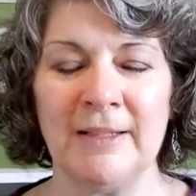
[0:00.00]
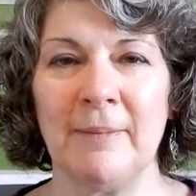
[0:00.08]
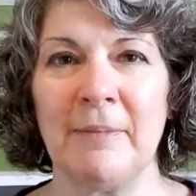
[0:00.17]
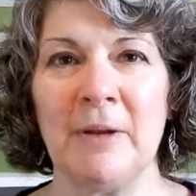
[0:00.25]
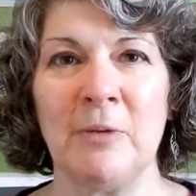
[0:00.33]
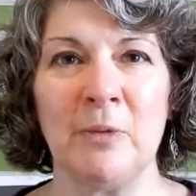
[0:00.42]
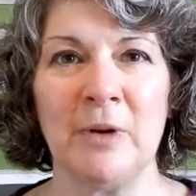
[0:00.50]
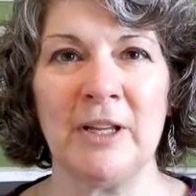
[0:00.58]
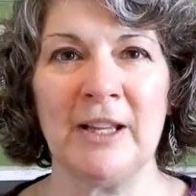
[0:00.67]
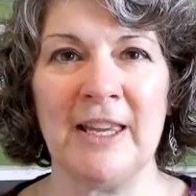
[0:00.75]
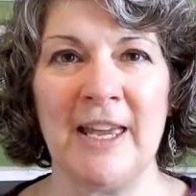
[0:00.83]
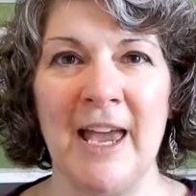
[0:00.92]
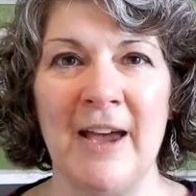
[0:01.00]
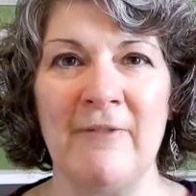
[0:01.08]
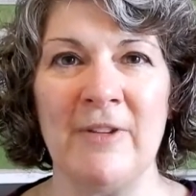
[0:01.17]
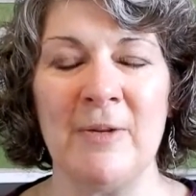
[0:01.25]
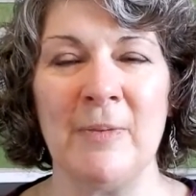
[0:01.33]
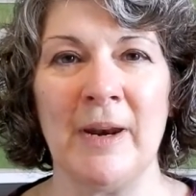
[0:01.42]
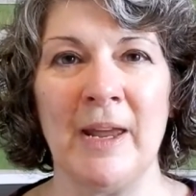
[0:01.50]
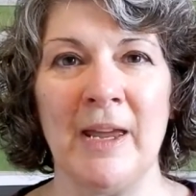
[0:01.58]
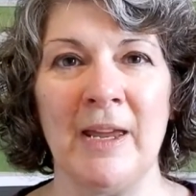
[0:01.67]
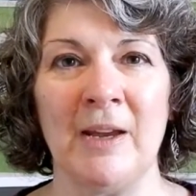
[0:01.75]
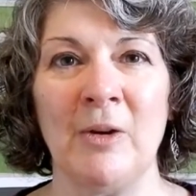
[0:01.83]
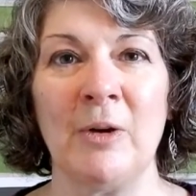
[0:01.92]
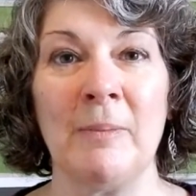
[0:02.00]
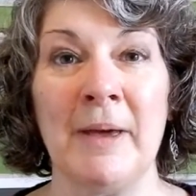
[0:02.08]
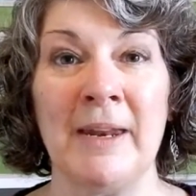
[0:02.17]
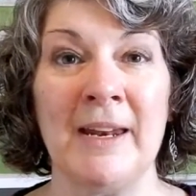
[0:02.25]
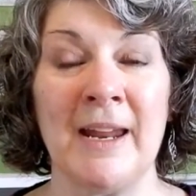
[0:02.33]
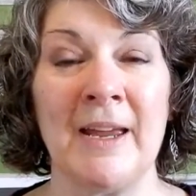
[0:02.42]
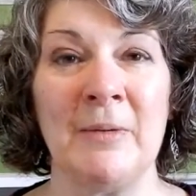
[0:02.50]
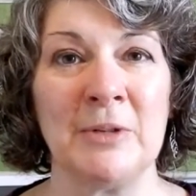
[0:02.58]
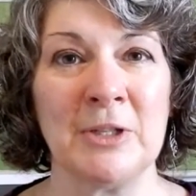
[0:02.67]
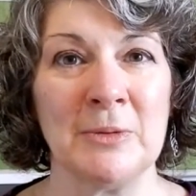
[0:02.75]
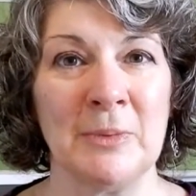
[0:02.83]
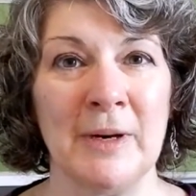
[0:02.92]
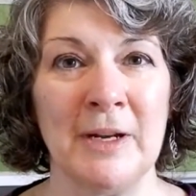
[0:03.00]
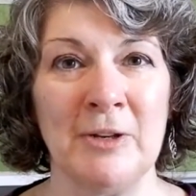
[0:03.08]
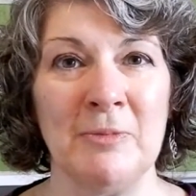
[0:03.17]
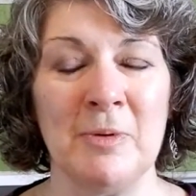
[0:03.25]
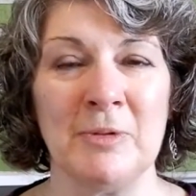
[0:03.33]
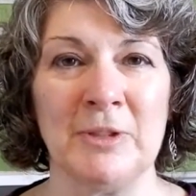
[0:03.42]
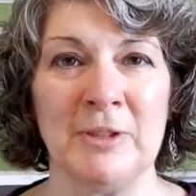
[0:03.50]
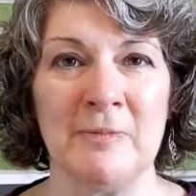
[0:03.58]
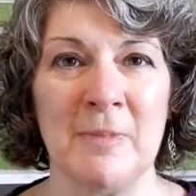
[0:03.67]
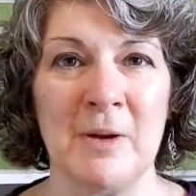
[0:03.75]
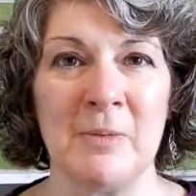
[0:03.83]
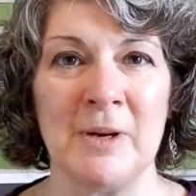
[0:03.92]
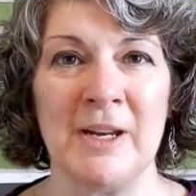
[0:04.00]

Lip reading: something really heavy when I go to bed at night, which is when I do most of my